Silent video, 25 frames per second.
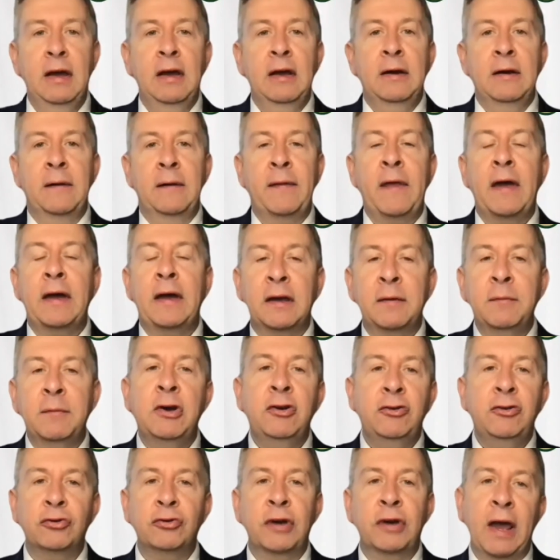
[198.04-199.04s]
And that
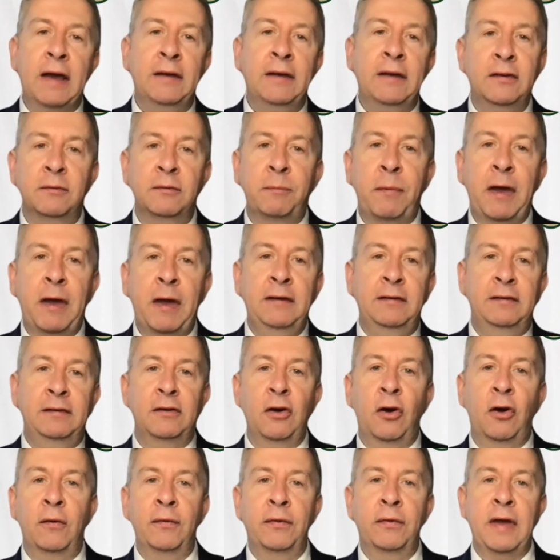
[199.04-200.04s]
commercial case is based
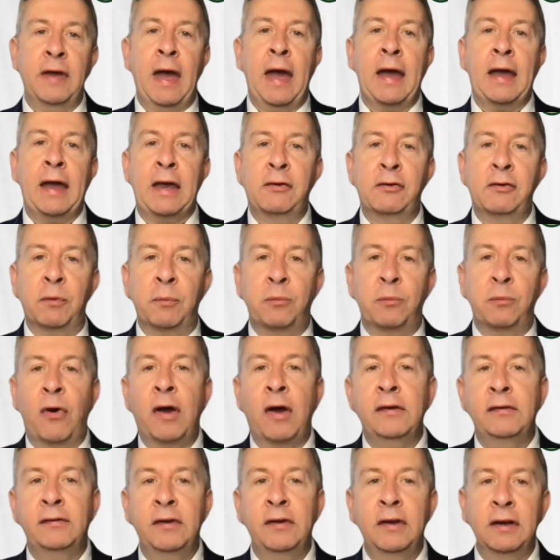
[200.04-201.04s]
on the accurate
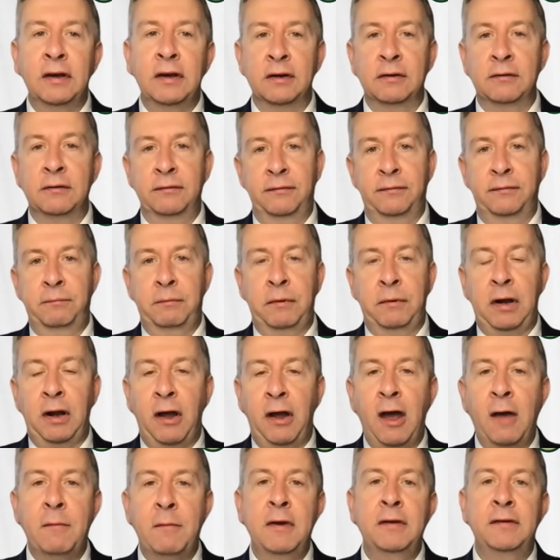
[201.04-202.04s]
pricing of
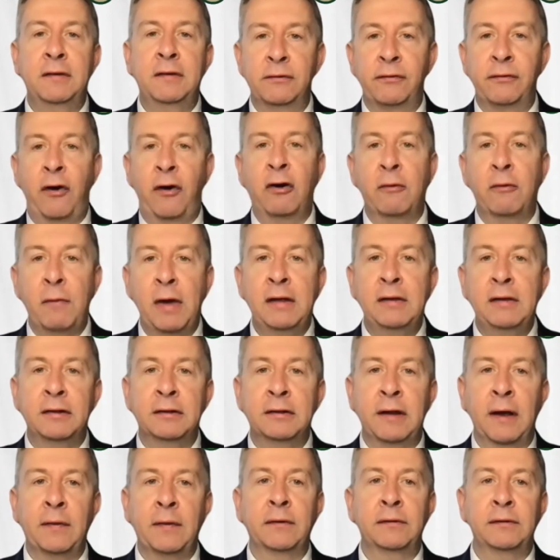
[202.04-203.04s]
climate,
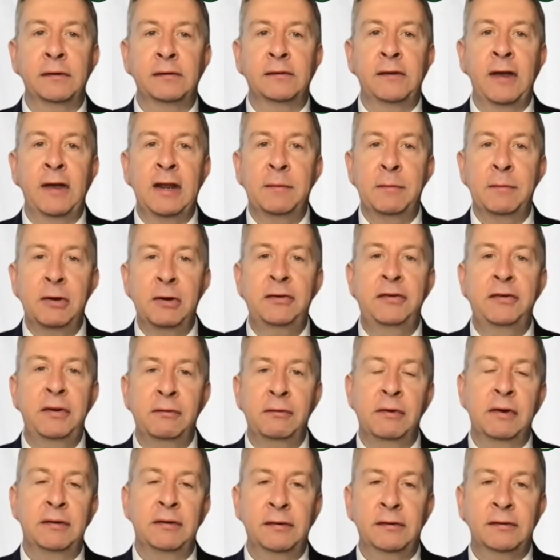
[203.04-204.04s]
environmental, other
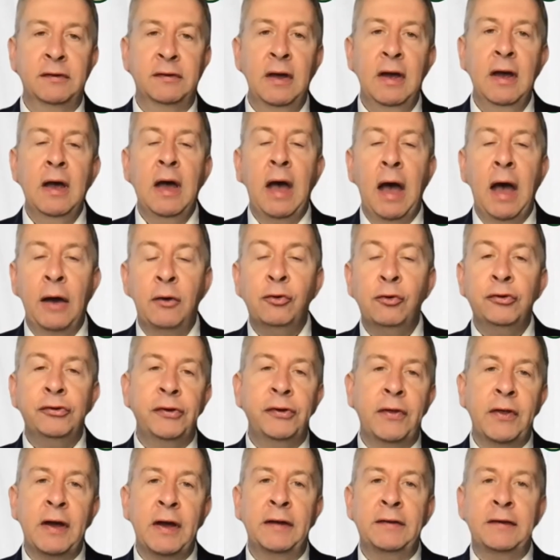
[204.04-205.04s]
sustainability risks, and
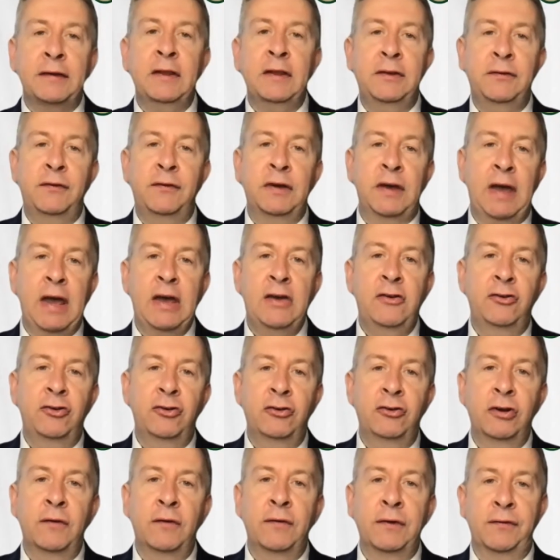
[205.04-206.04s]
also the
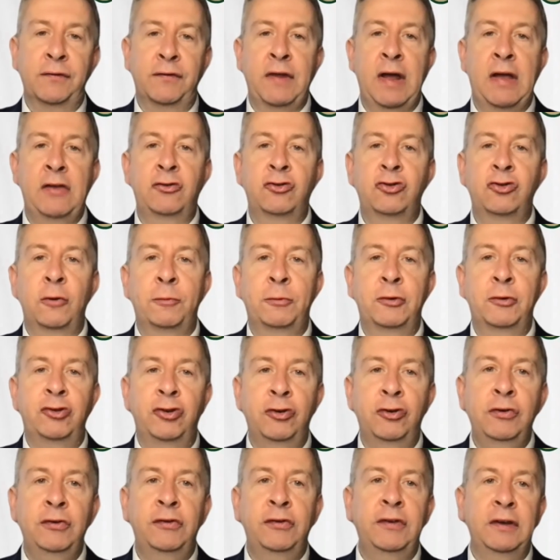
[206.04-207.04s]
identification of the financial
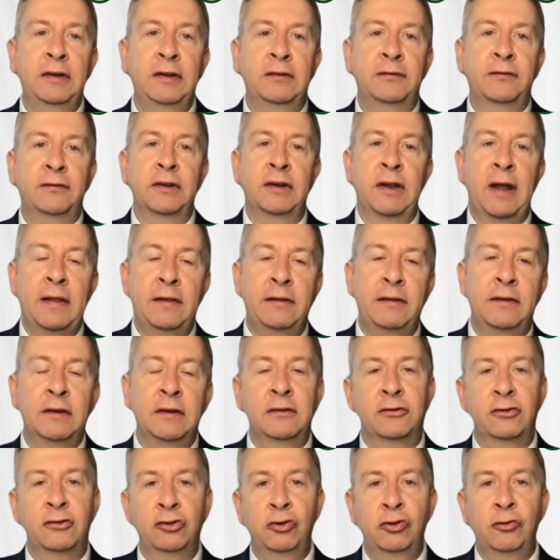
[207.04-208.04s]
opportunities for
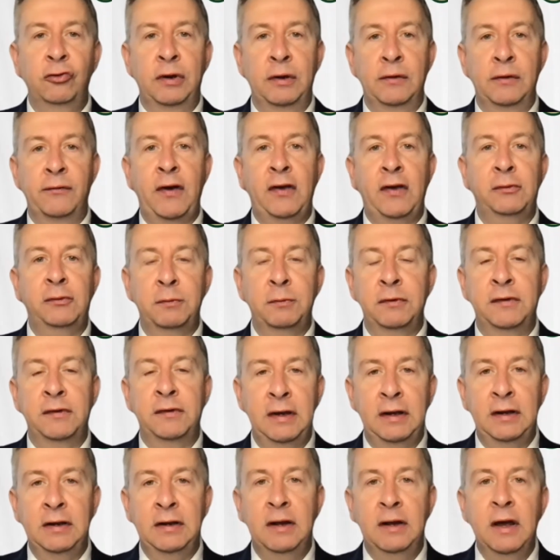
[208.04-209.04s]
lending to and investment
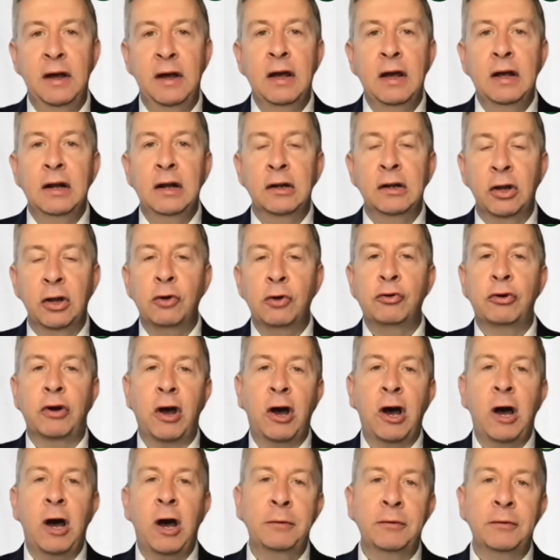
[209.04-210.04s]
in low
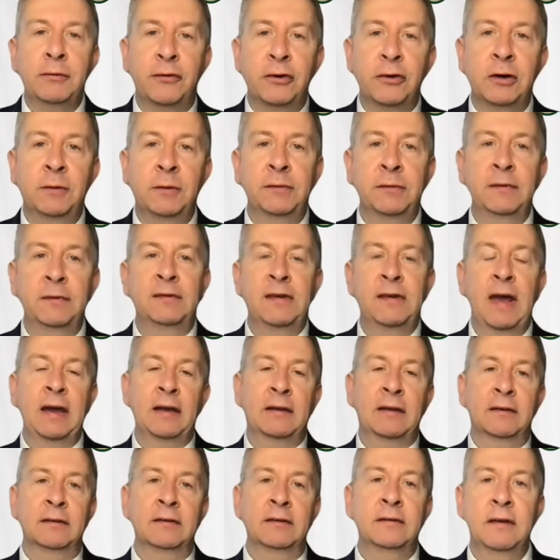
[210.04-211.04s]
carbon firms and
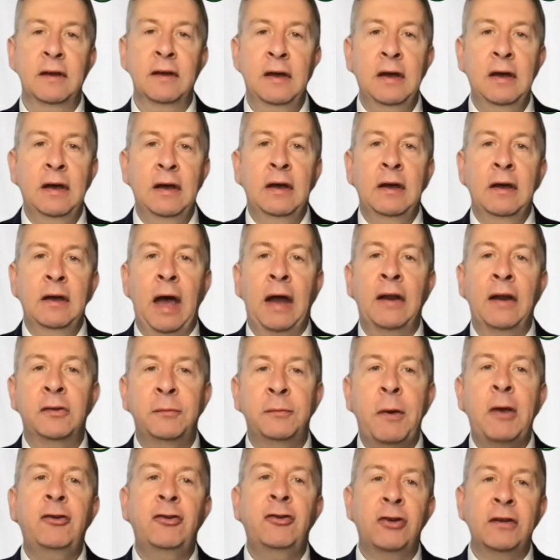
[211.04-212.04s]
sectors, and
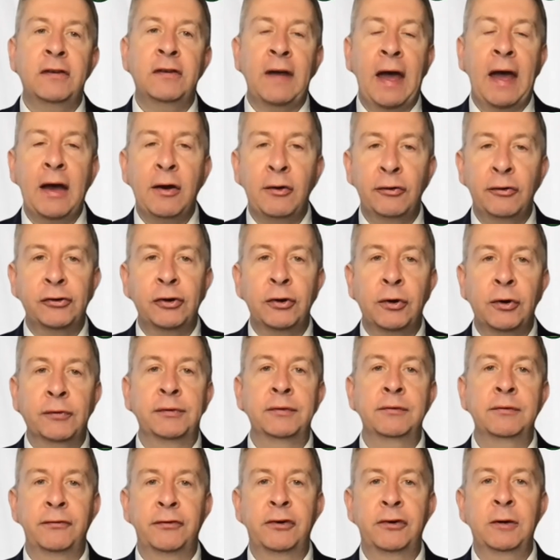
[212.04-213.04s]
especially to
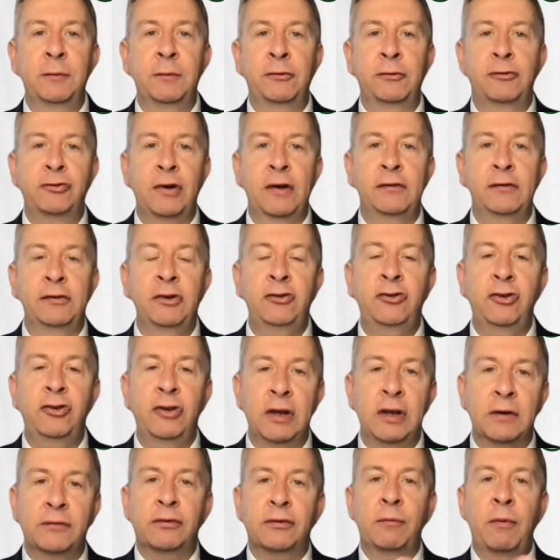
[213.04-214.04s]
households and firms
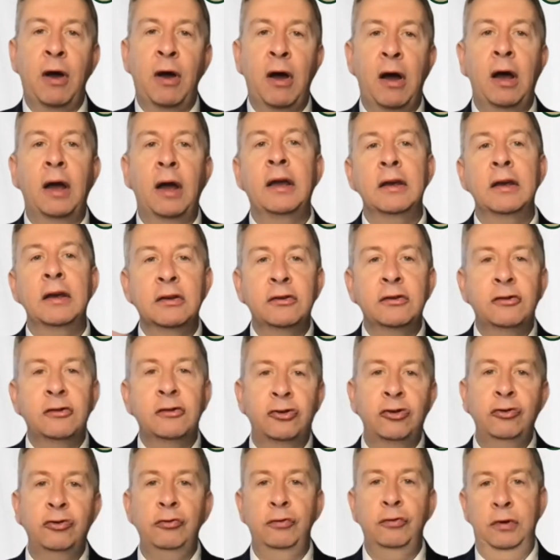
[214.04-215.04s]
transitioning from high
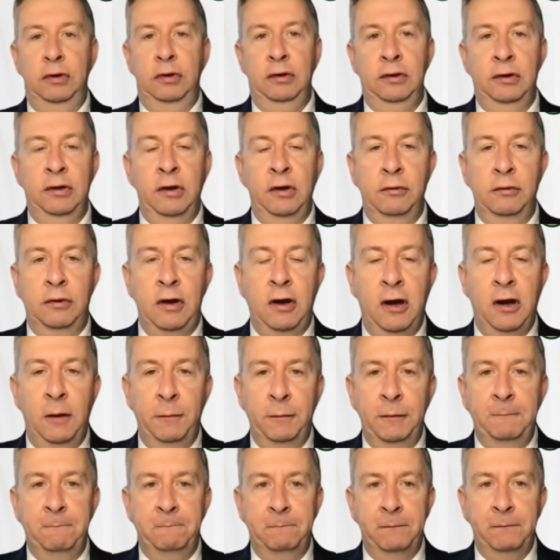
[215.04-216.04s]
to low
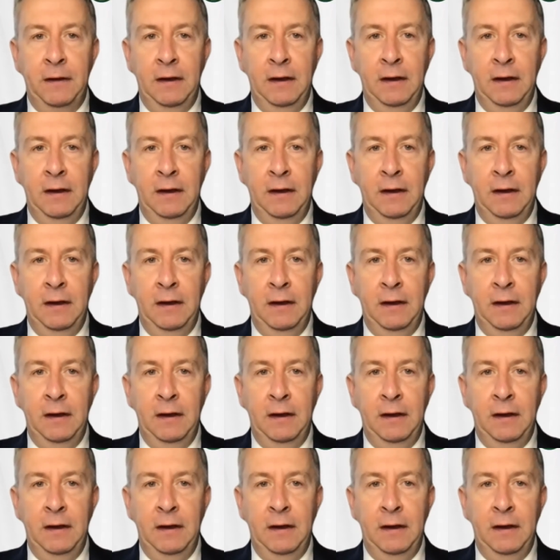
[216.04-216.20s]
carbon.